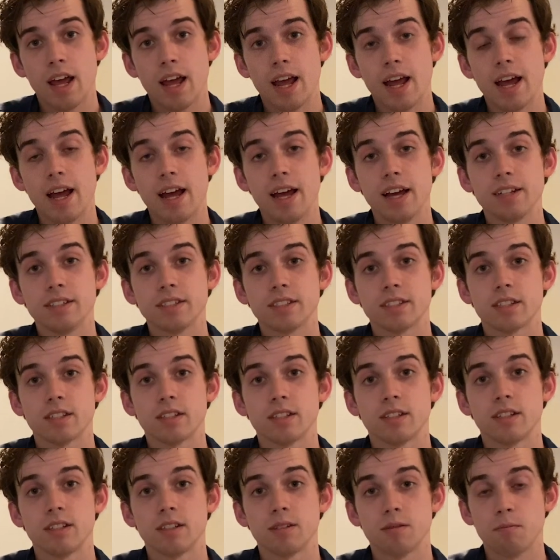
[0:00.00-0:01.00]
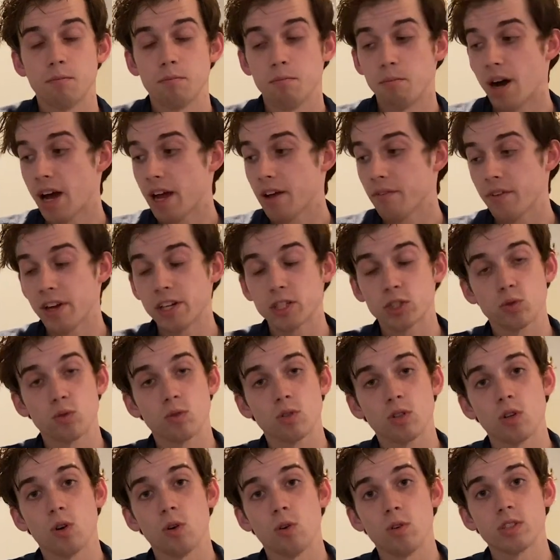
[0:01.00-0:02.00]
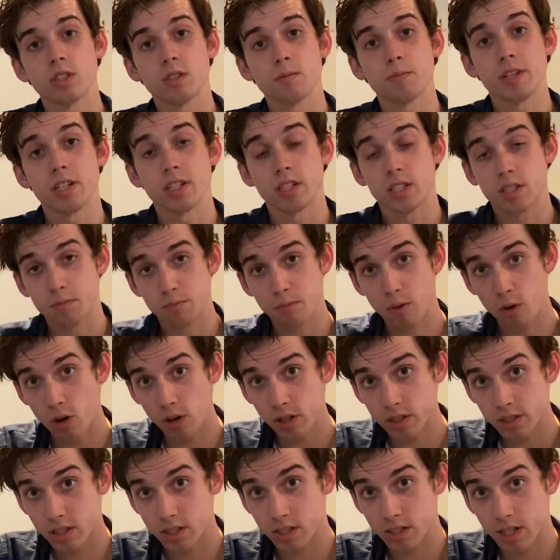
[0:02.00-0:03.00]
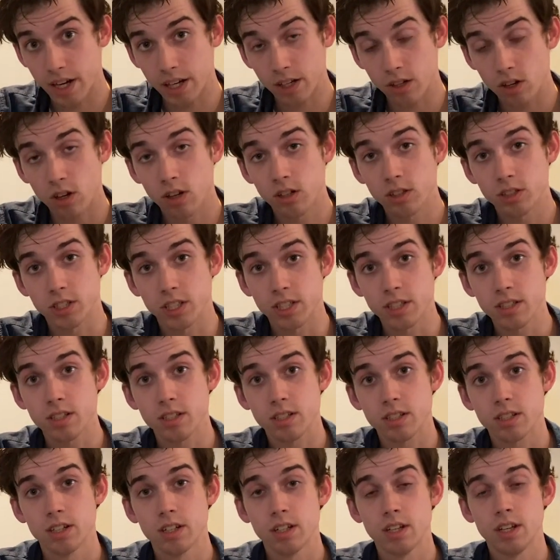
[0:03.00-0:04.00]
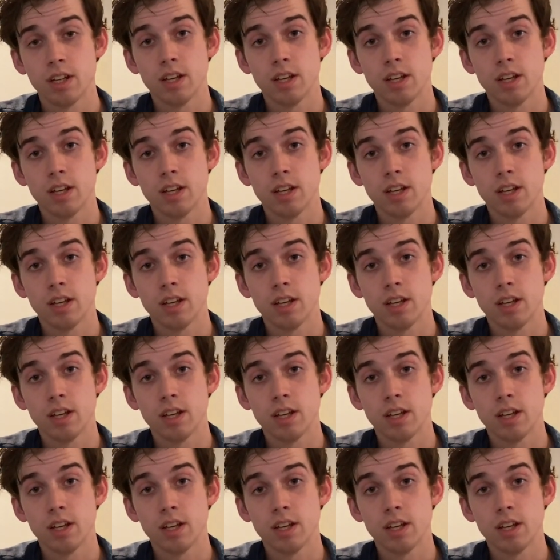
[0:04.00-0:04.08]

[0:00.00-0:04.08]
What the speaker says: and my eventual goal is to be a sports psychologist,